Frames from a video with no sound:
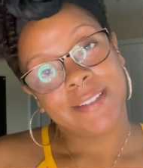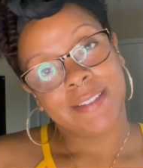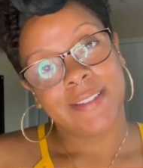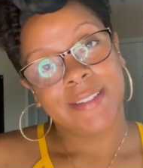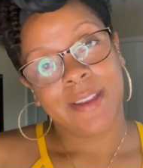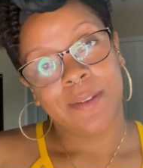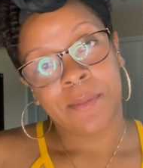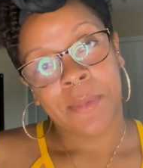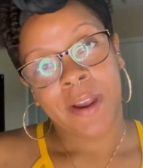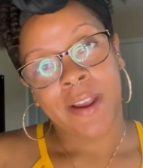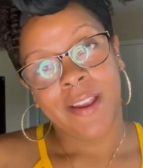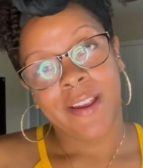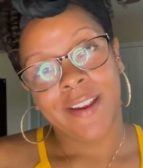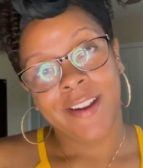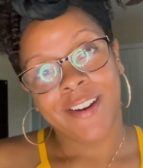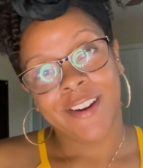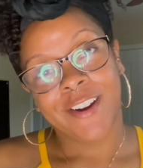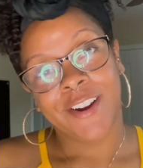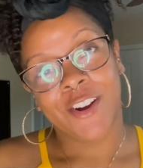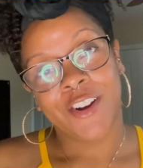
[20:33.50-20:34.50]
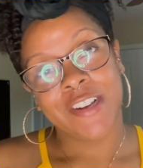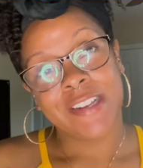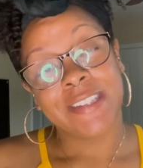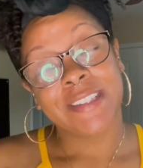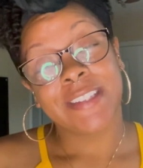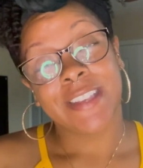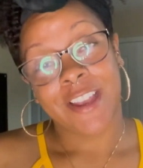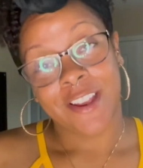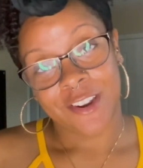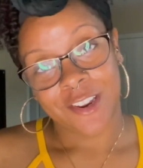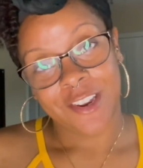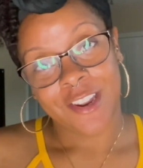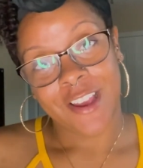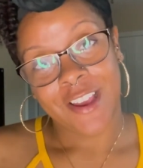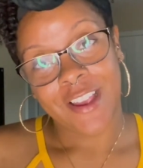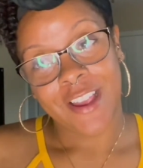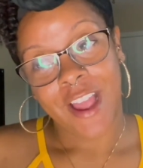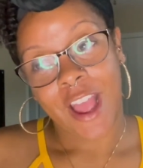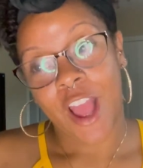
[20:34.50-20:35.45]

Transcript: did my hair on Saturday.